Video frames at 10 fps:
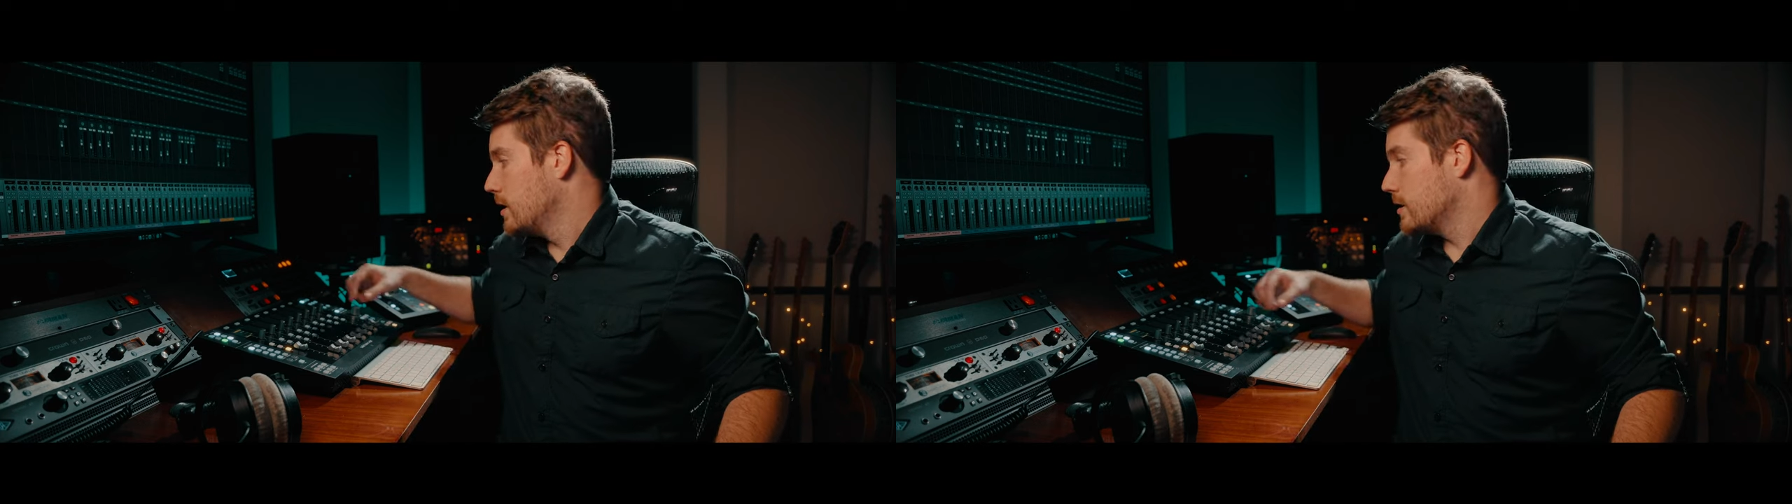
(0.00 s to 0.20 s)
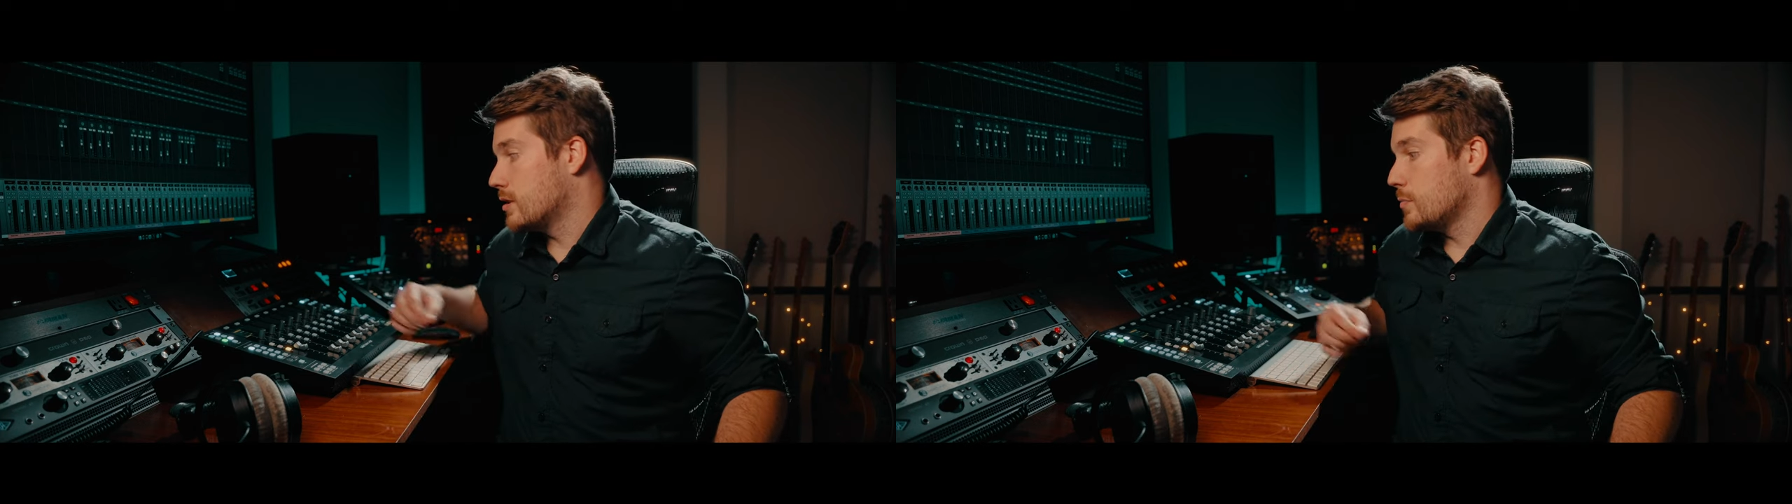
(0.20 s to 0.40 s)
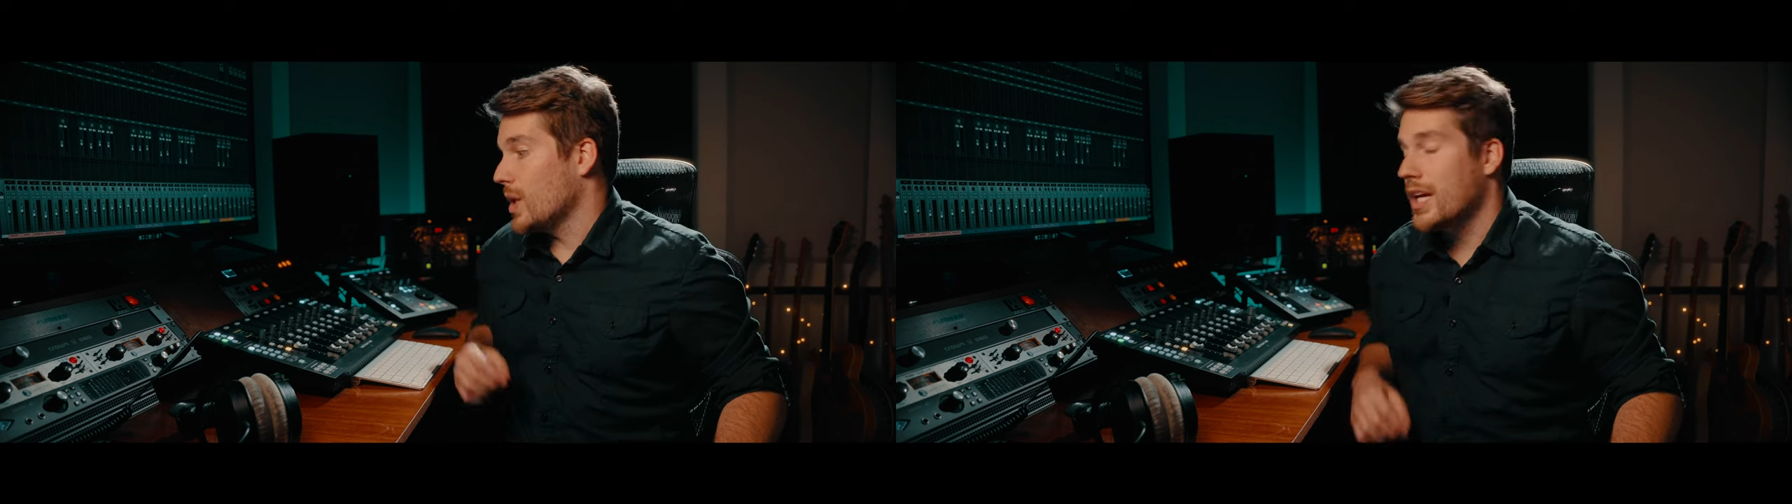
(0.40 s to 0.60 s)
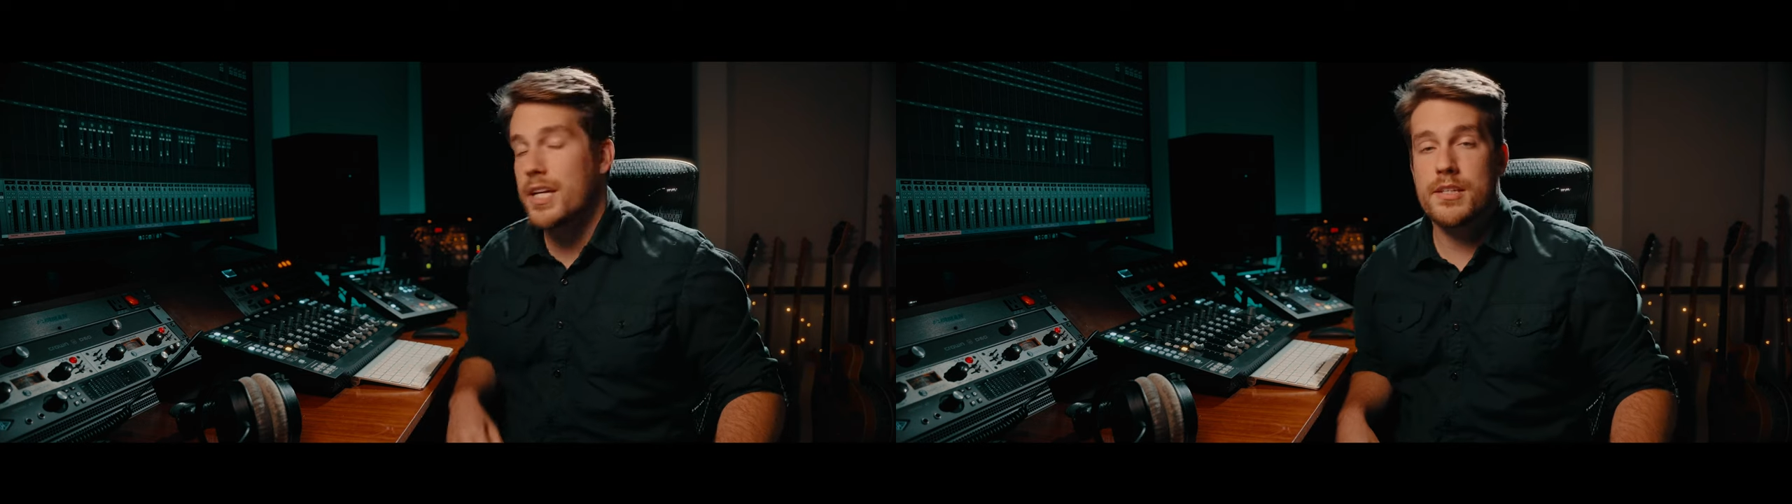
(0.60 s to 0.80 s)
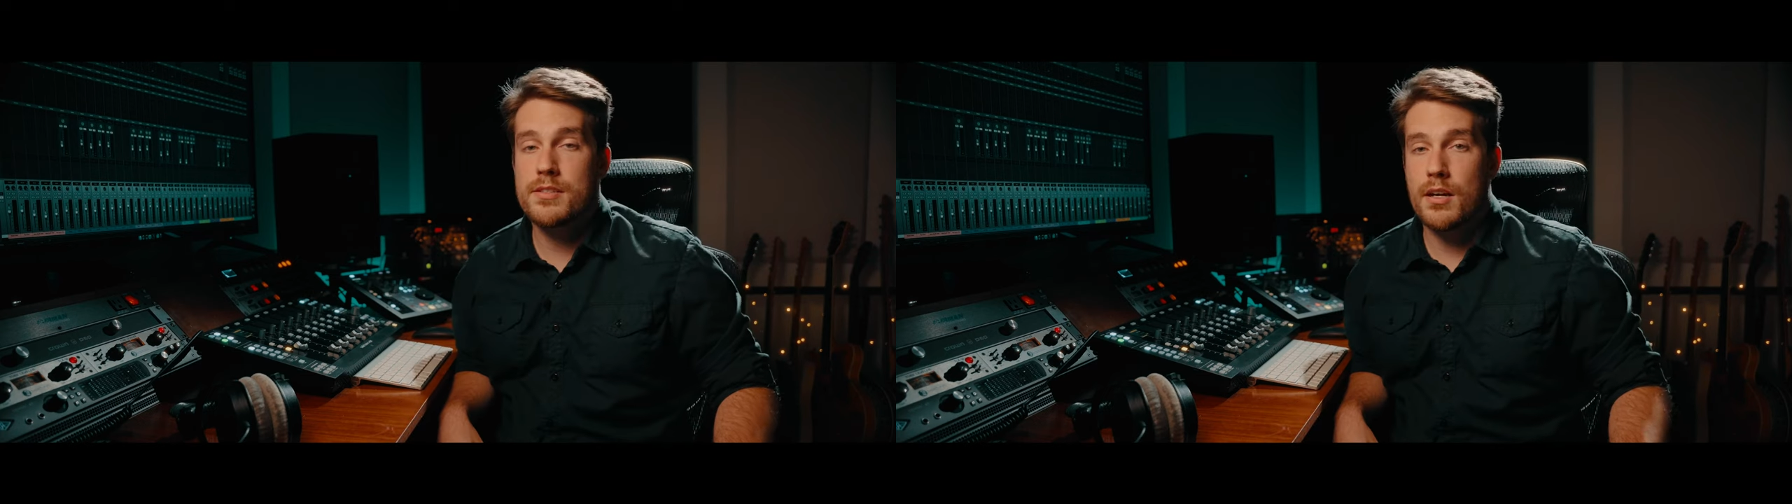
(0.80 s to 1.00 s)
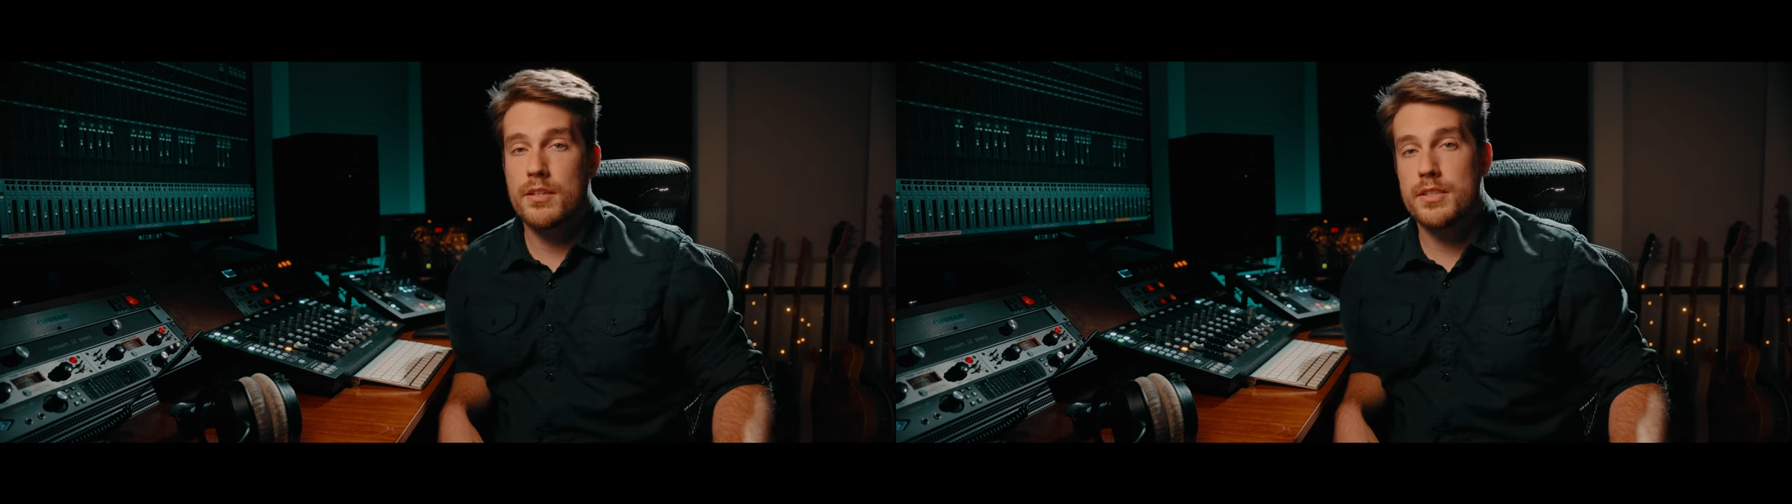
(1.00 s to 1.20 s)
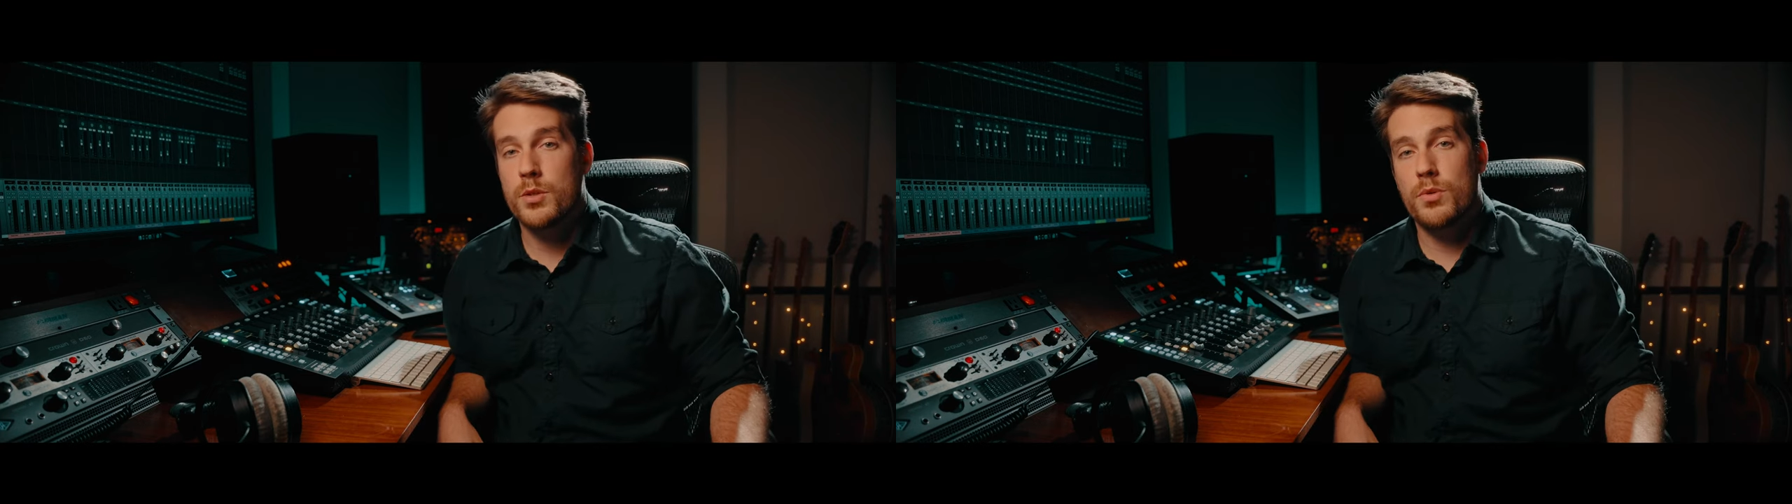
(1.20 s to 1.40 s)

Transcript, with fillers: displays on the